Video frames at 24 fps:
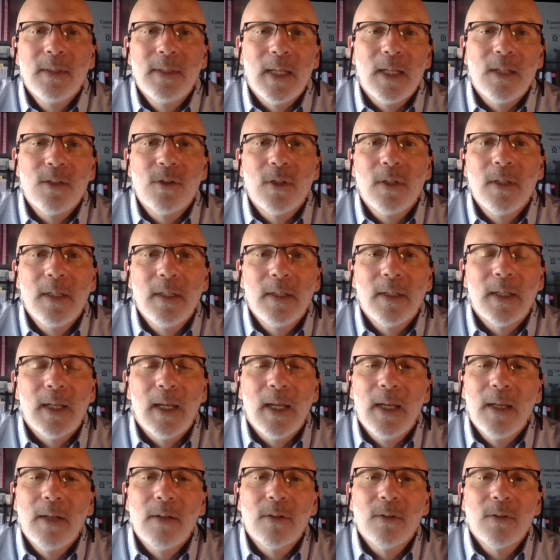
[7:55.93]
tension
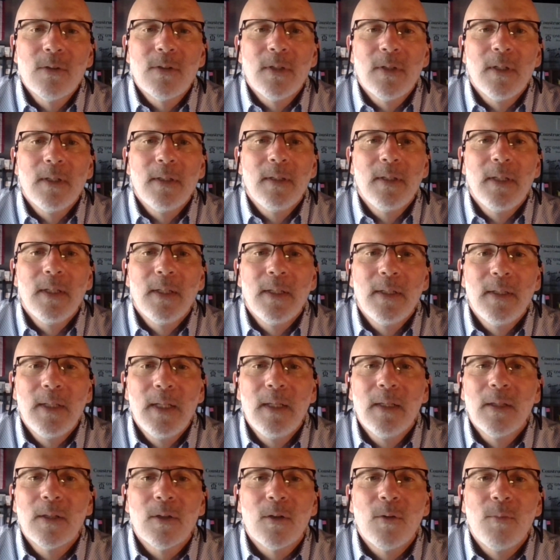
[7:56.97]
indicators in
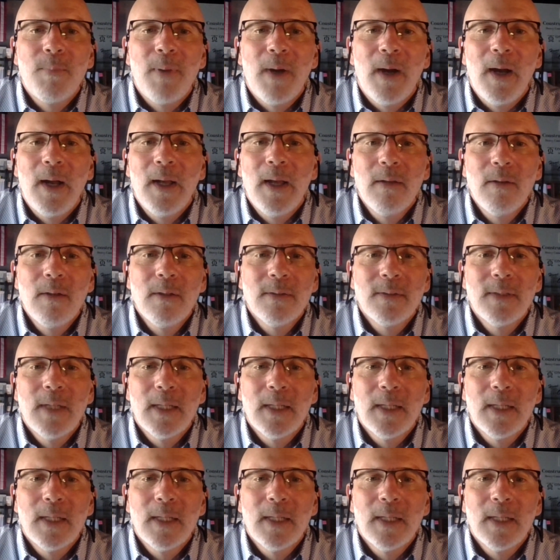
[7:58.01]
helical pile